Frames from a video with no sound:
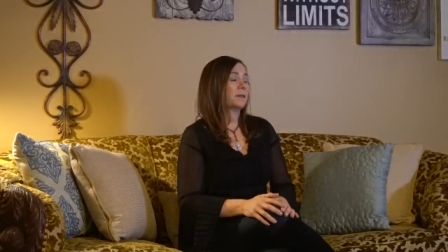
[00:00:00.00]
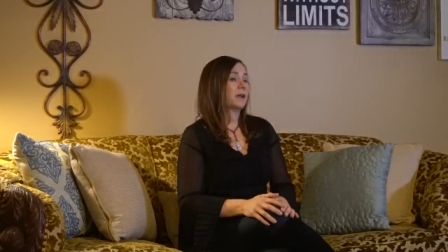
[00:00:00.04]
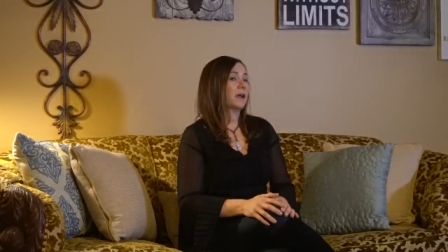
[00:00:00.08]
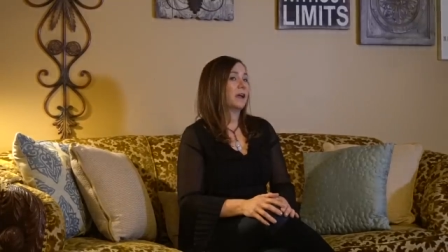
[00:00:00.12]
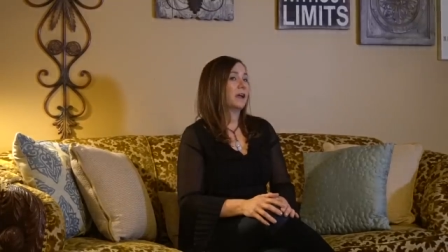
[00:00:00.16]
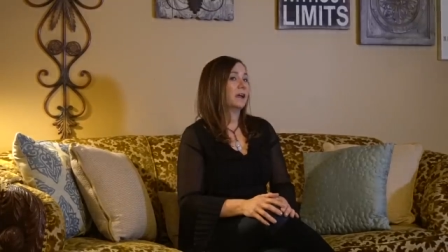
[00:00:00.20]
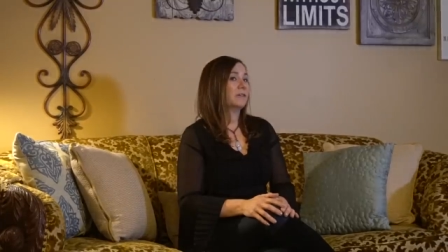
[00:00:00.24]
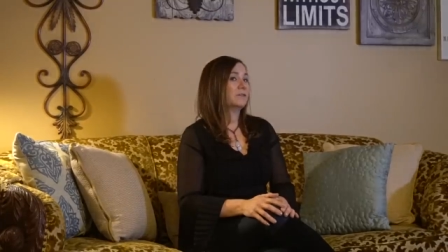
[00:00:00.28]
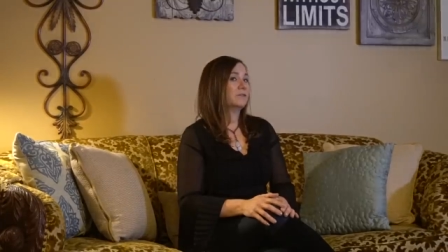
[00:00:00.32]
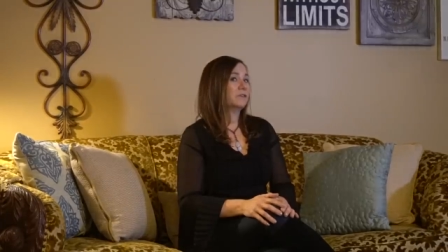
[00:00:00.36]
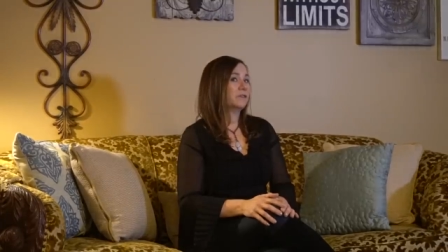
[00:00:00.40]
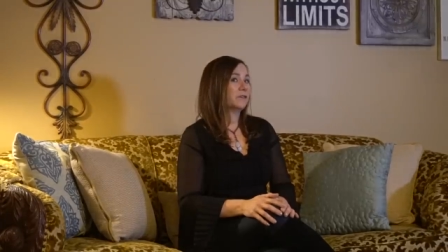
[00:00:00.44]

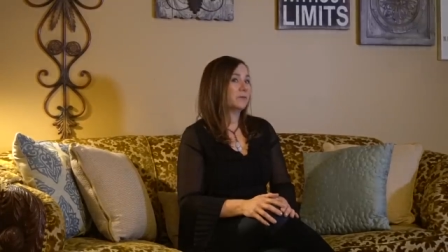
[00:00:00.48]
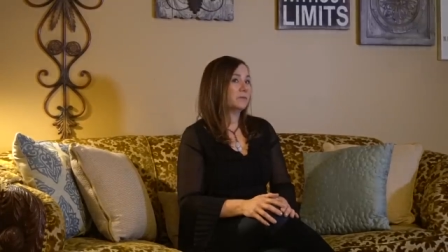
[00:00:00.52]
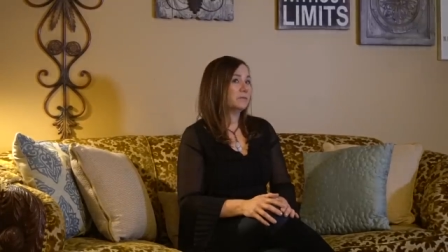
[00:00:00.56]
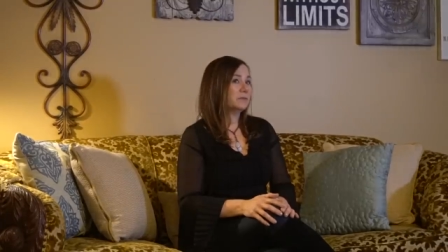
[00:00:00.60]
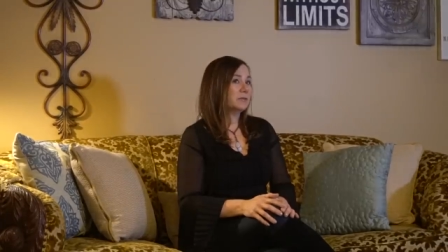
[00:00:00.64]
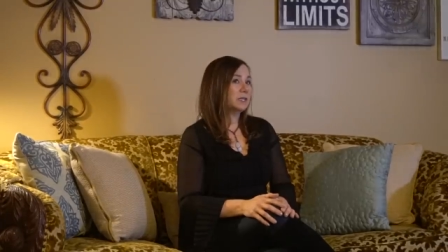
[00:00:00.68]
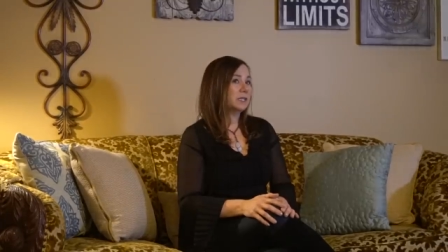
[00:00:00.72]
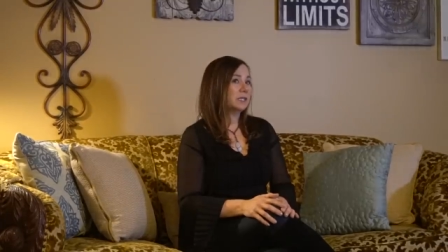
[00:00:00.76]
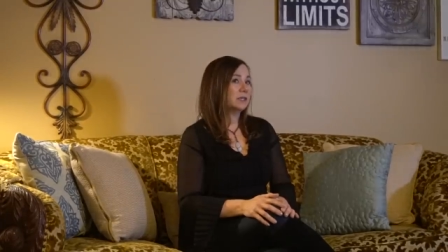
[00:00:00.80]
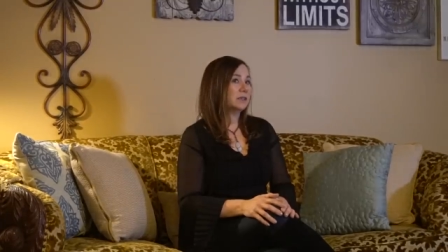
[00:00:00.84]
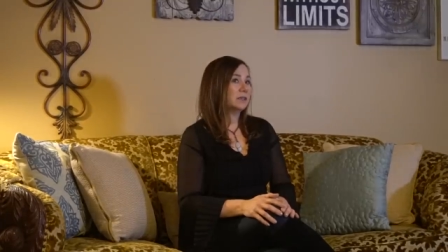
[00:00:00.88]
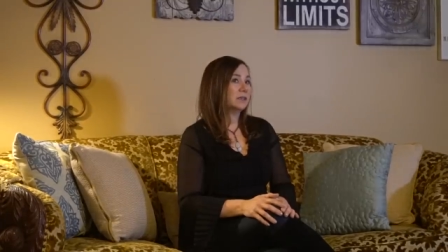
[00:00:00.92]
And for
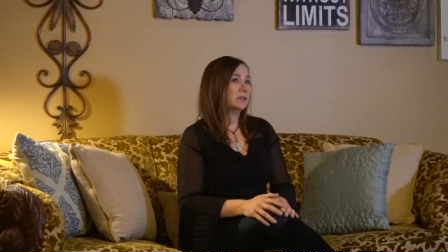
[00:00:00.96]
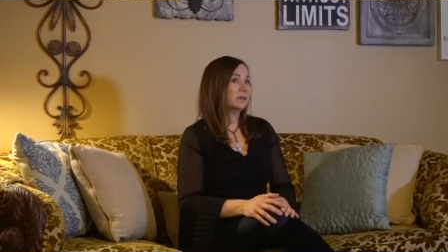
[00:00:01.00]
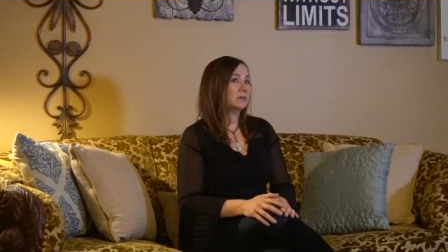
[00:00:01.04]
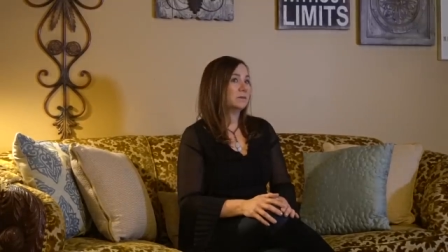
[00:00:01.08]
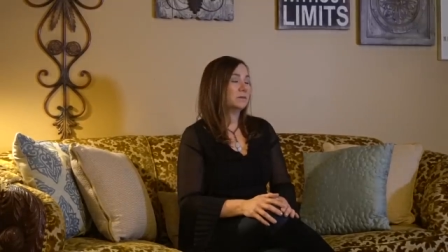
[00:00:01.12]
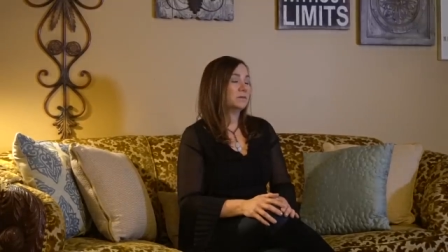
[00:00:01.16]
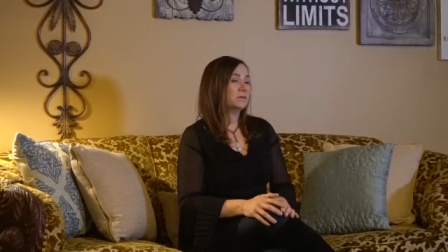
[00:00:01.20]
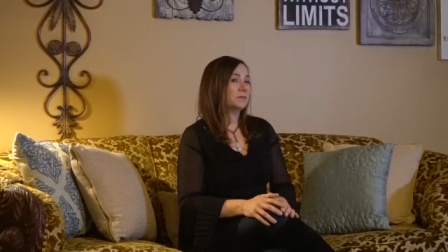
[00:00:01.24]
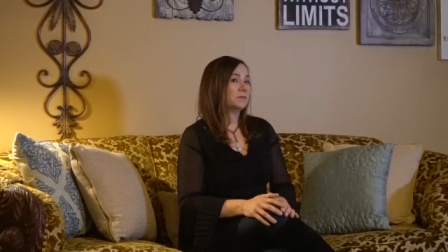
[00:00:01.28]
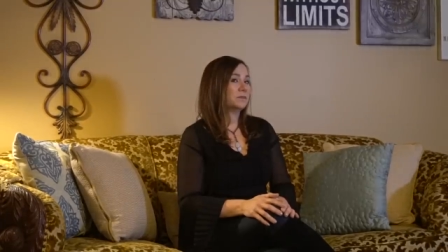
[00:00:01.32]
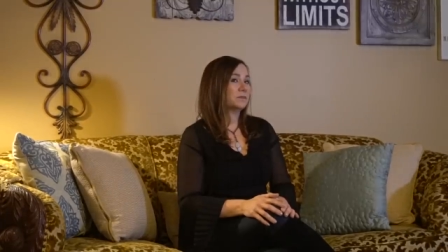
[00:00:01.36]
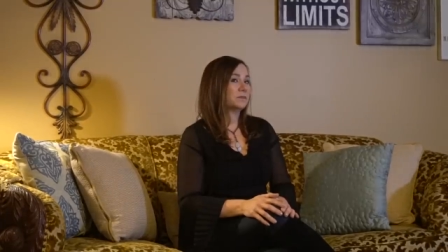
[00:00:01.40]

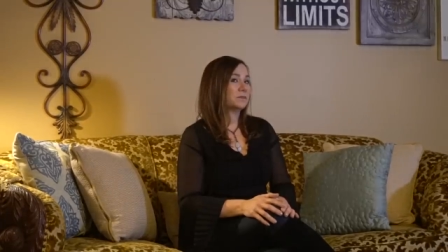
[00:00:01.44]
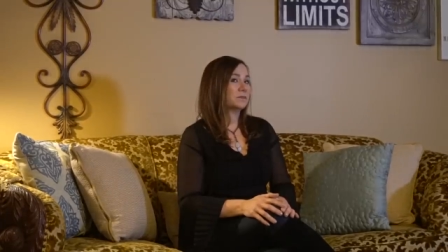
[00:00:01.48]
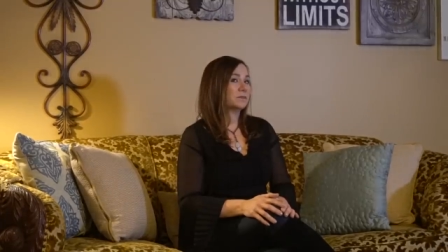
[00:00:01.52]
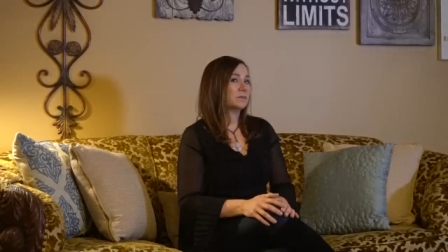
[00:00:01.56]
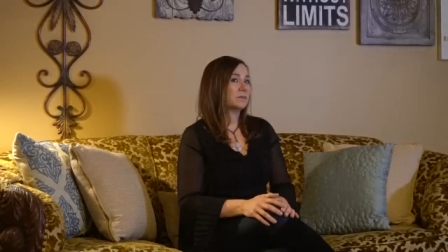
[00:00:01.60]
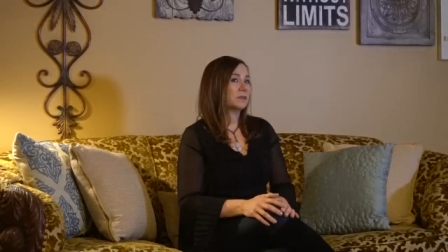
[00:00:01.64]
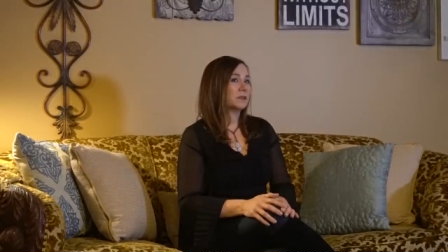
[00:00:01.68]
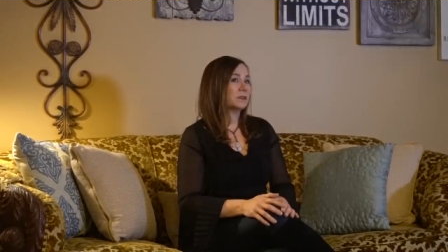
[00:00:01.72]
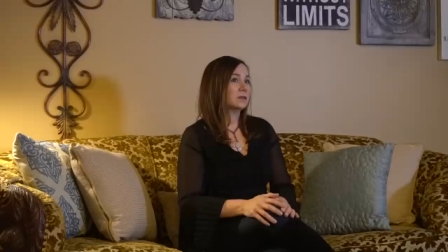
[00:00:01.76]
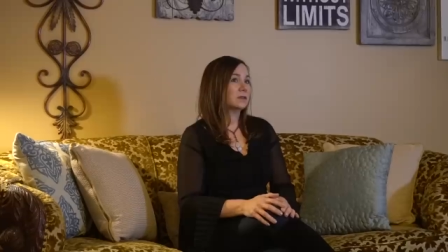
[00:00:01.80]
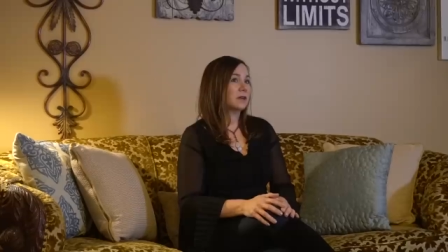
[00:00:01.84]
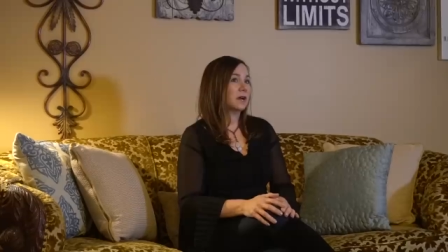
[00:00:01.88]
me,
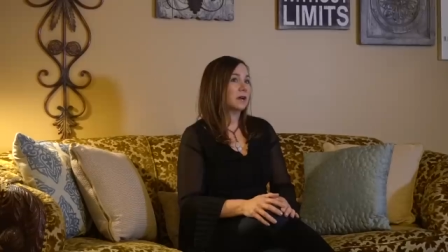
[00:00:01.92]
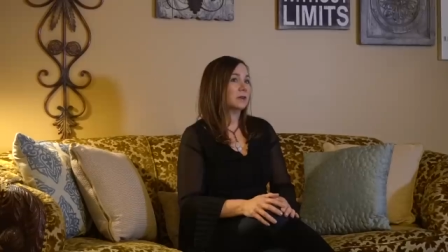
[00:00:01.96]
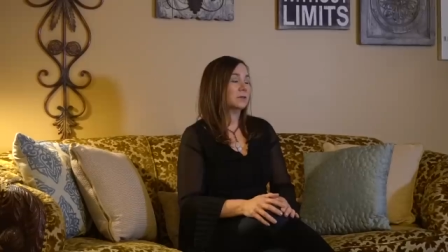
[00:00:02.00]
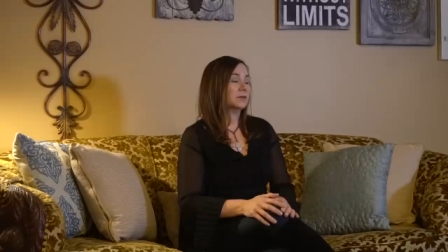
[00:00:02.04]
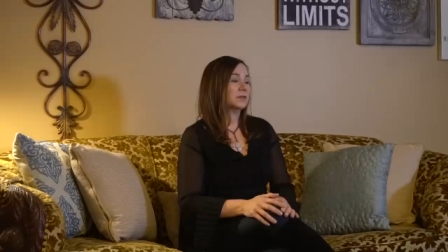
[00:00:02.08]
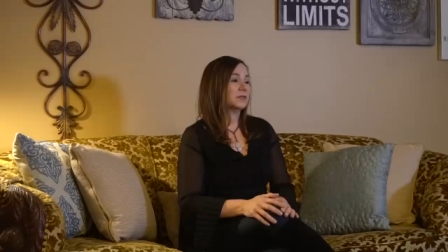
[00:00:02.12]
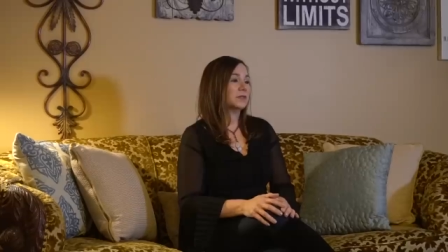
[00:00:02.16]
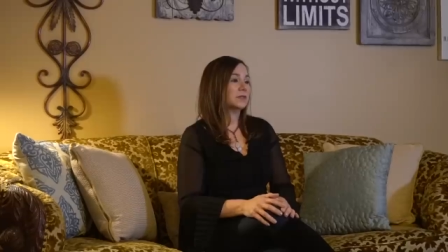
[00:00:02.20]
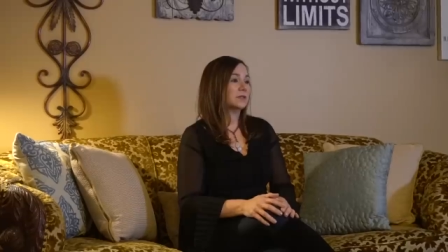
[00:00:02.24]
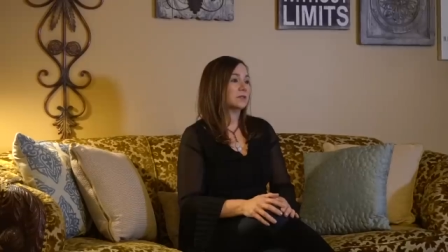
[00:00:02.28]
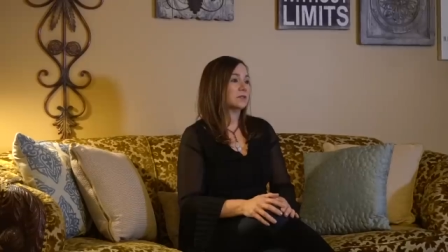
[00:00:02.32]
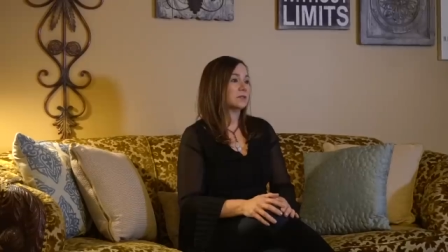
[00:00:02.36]
that
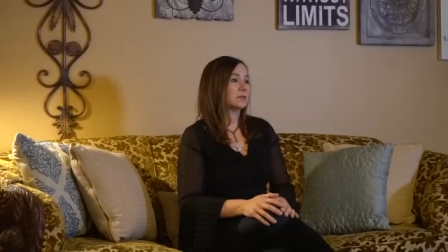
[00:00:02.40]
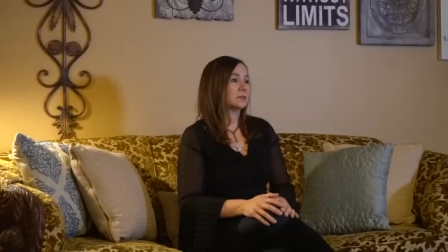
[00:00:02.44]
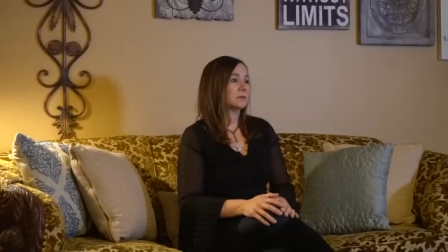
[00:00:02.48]
was such